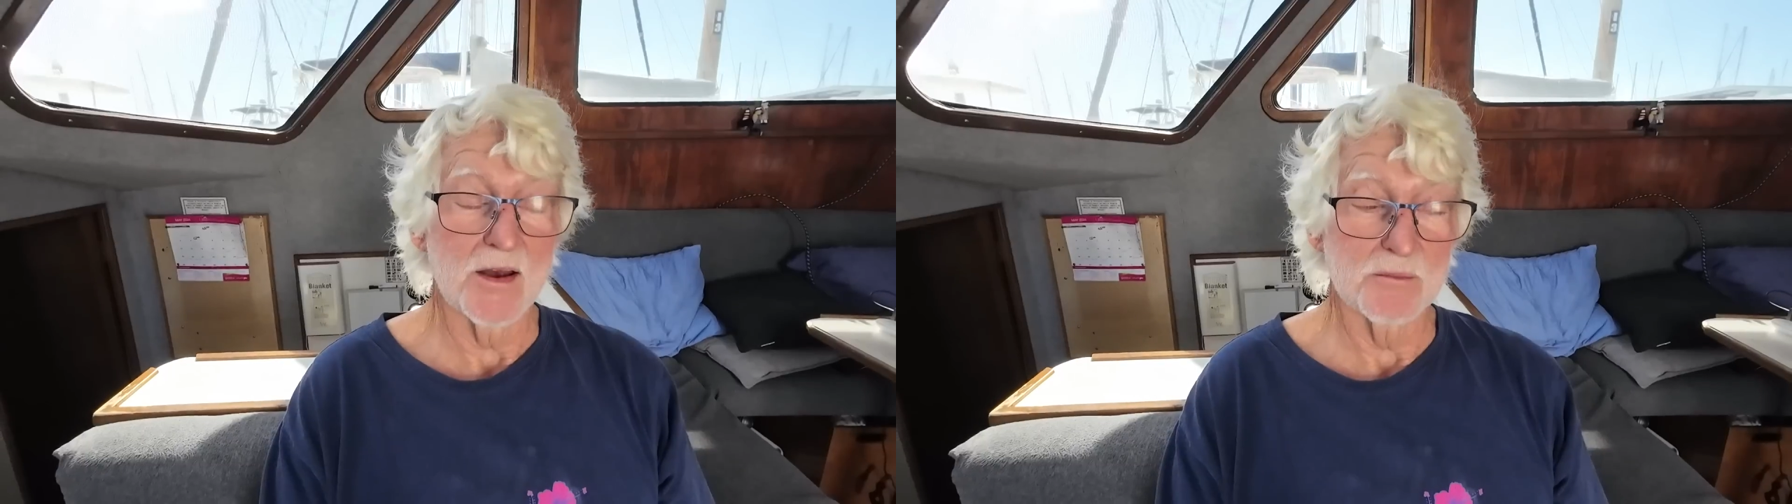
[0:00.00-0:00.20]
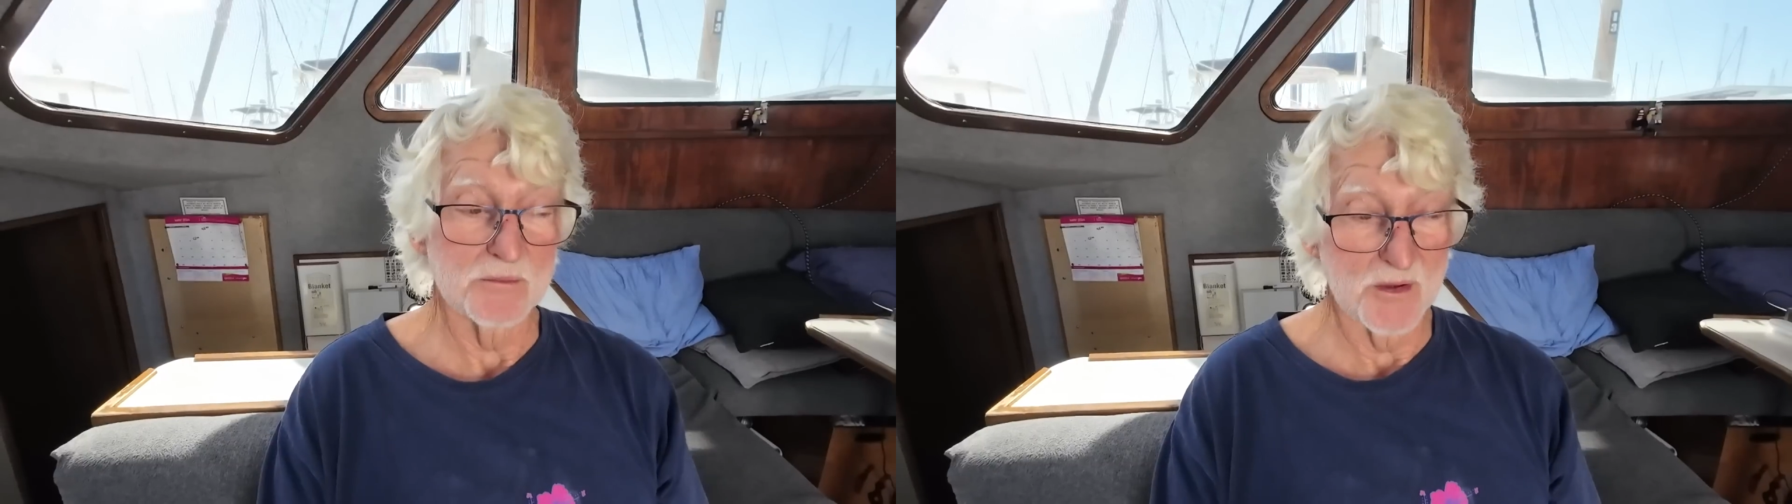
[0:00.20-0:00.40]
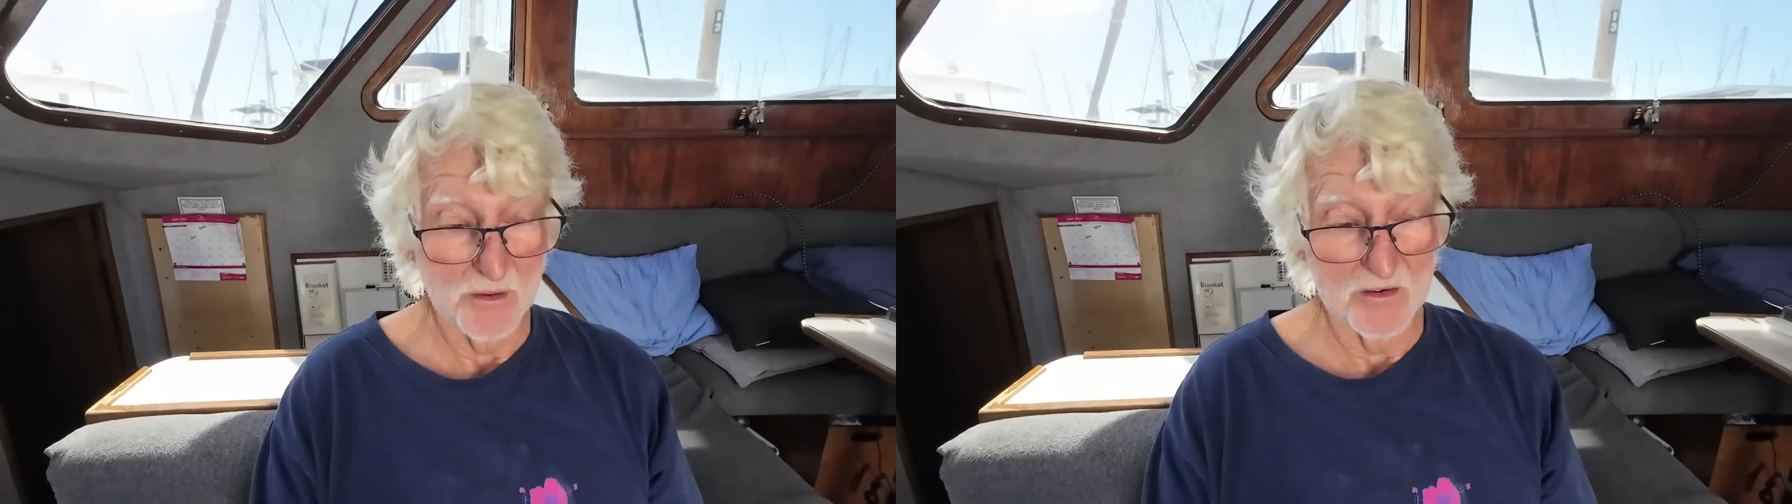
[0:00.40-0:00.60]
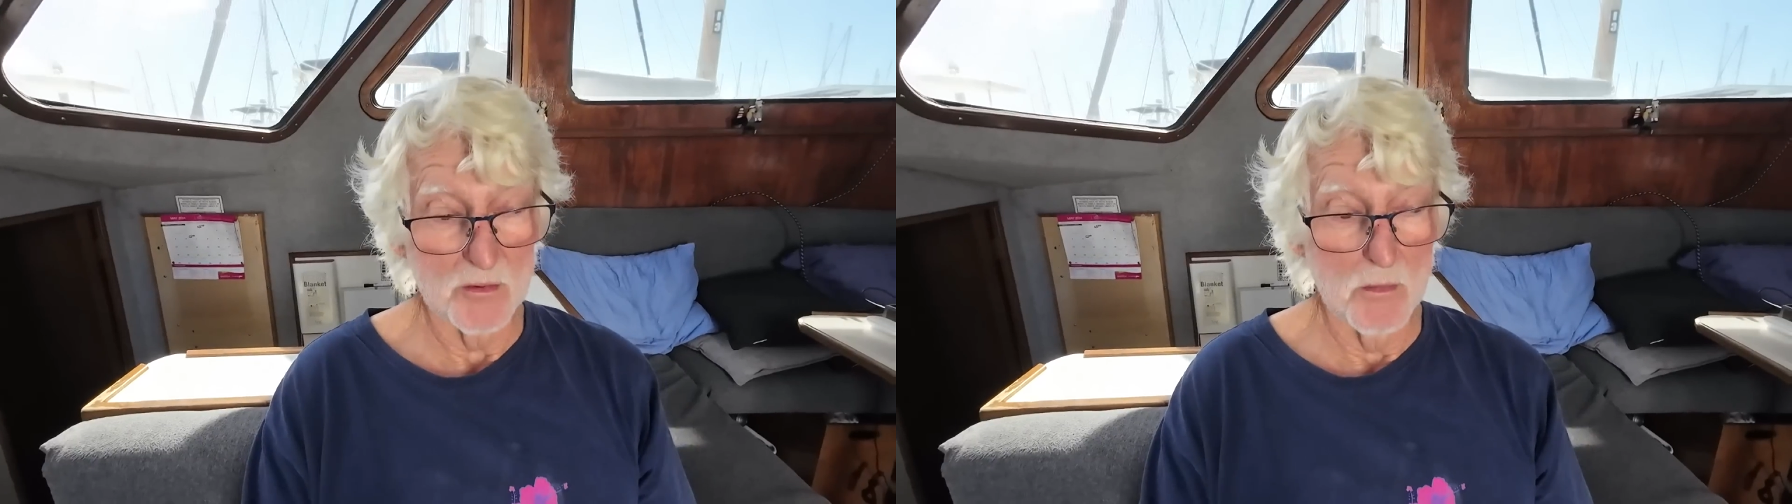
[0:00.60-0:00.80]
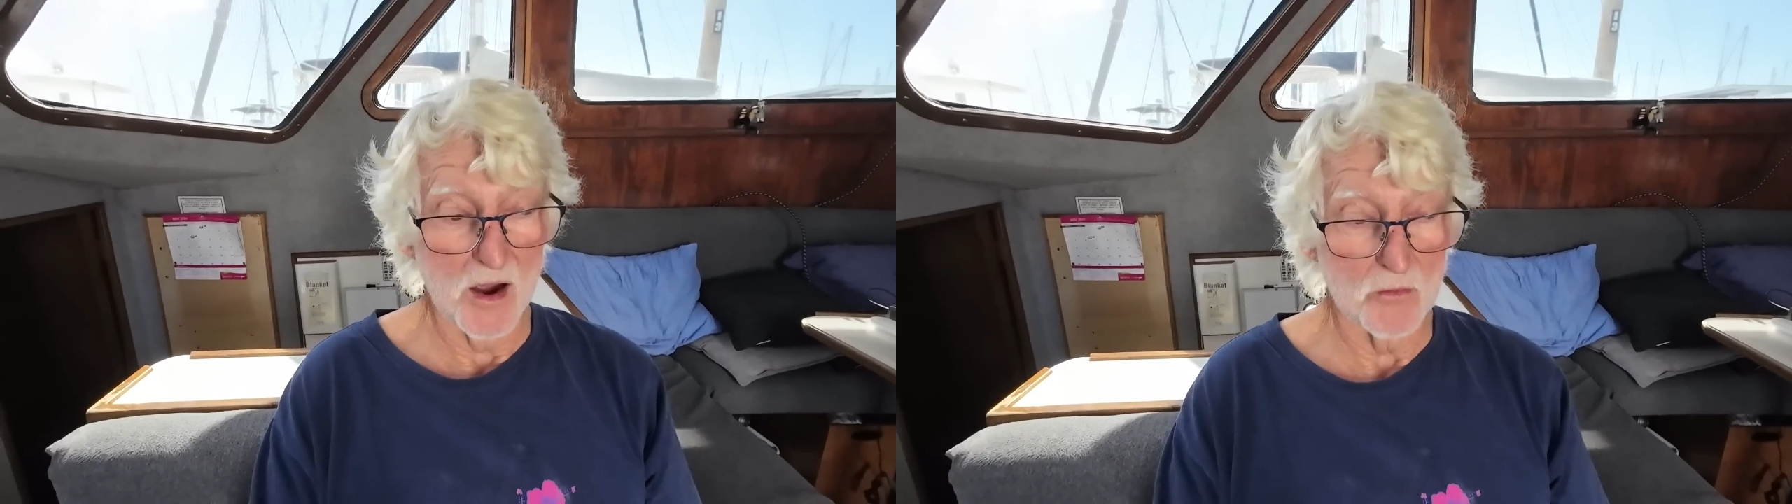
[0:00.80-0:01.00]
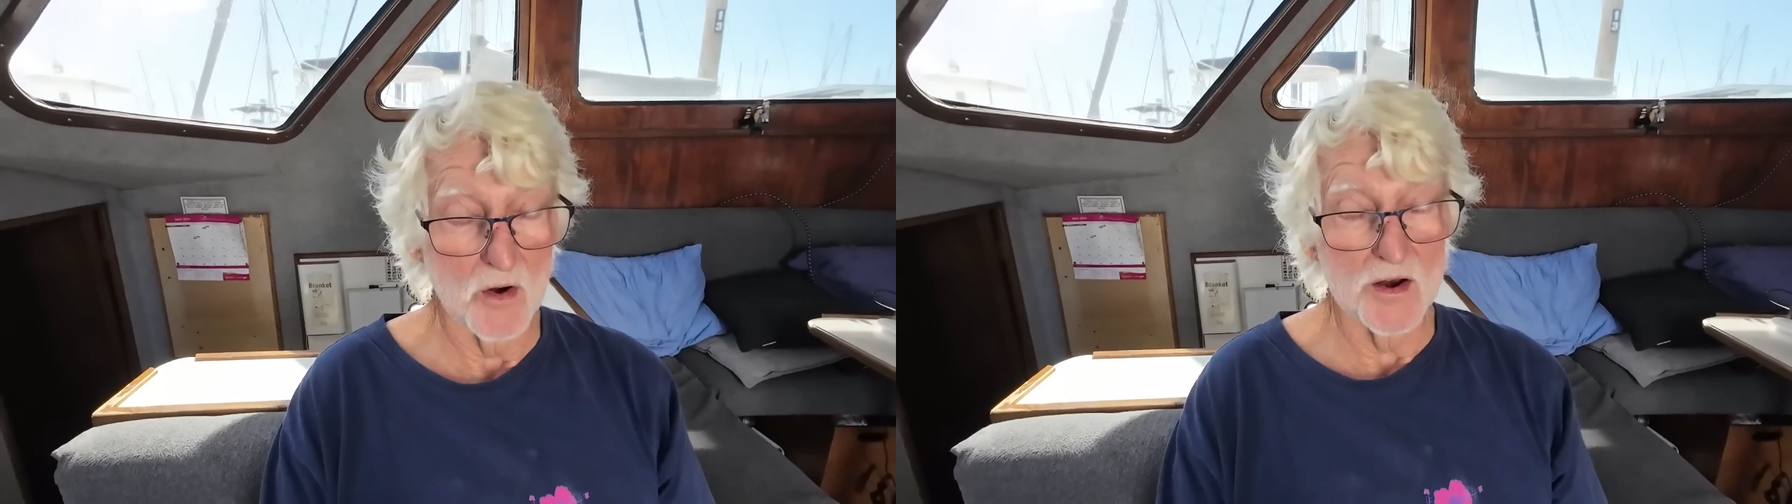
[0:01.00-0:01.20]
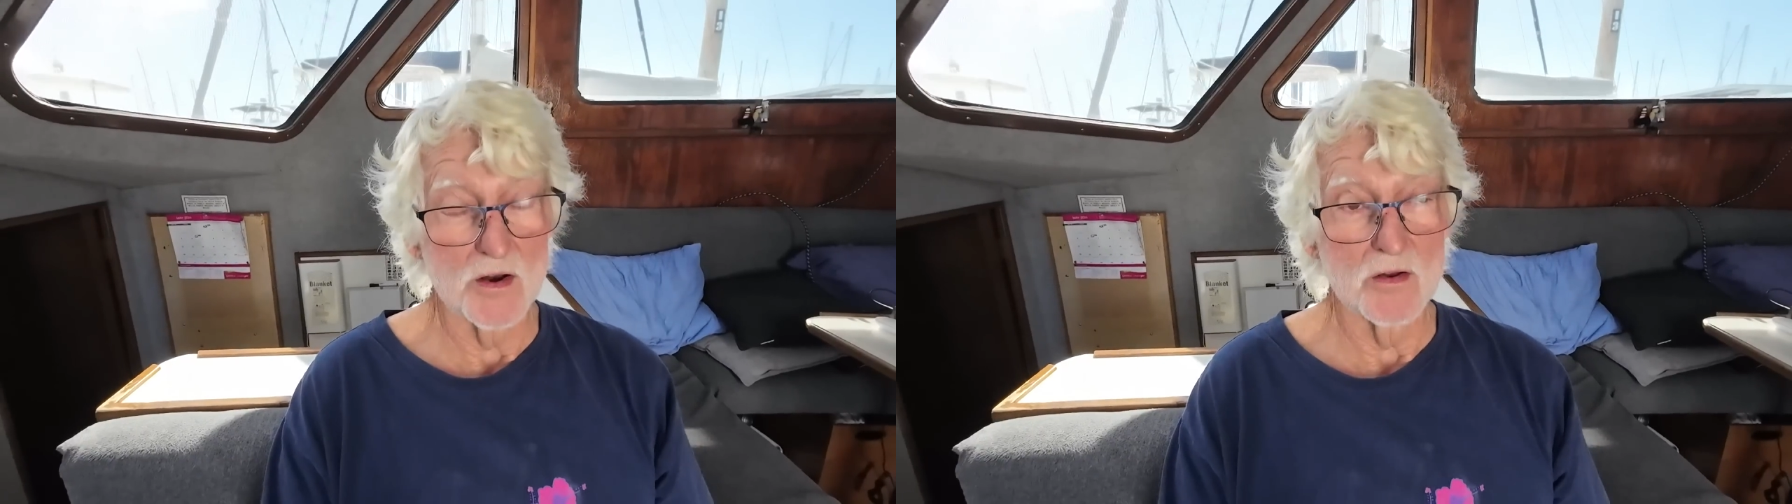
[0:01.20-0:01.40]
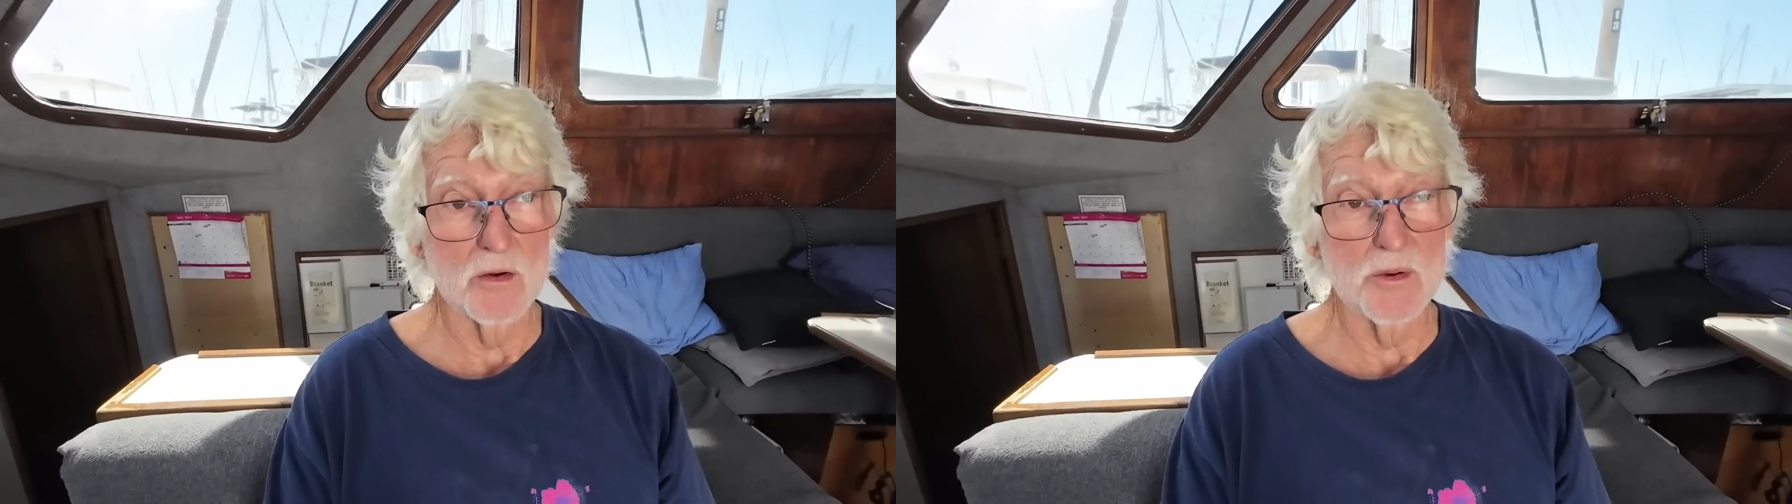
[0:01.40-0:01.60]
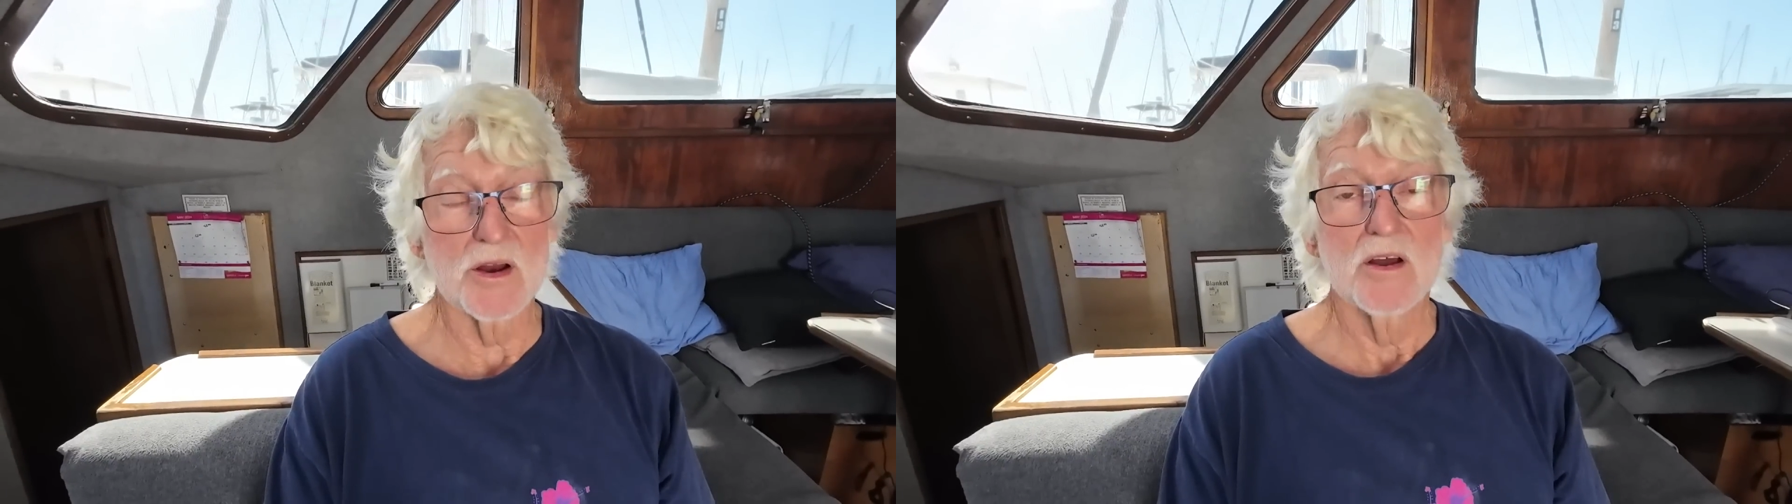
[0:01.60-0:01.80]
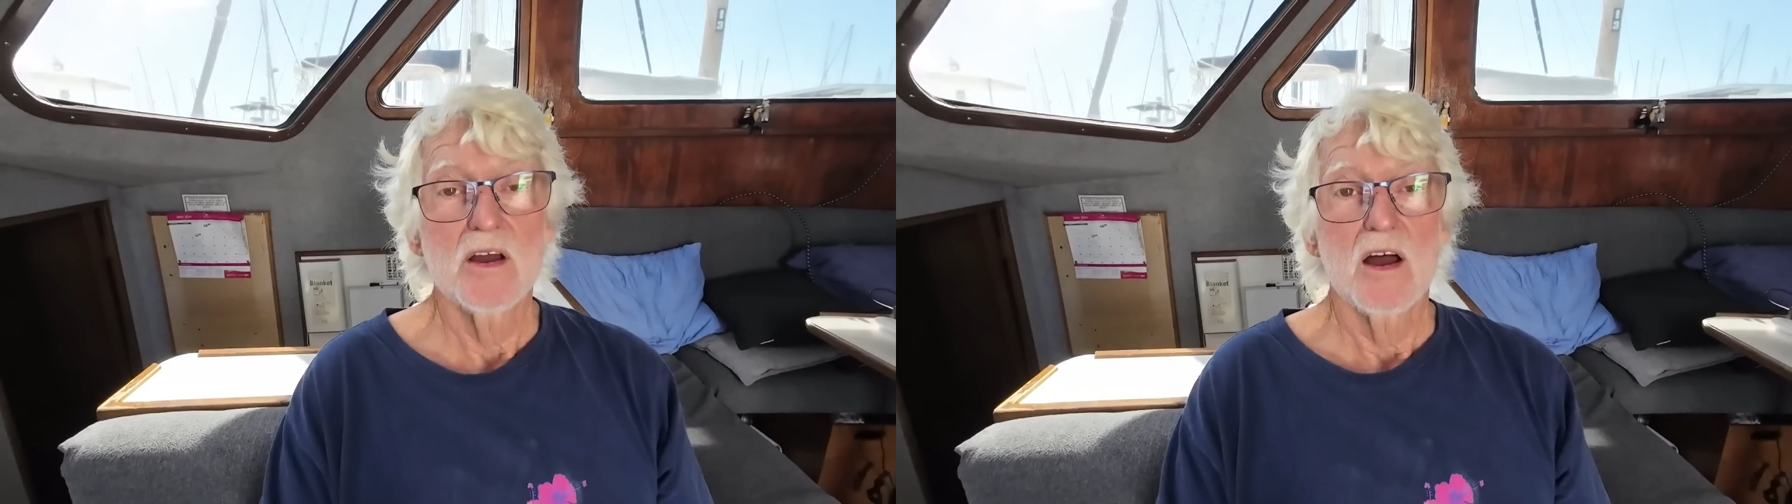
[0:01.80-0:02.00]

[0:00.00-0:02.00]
I'm going to have to muck around a little bit,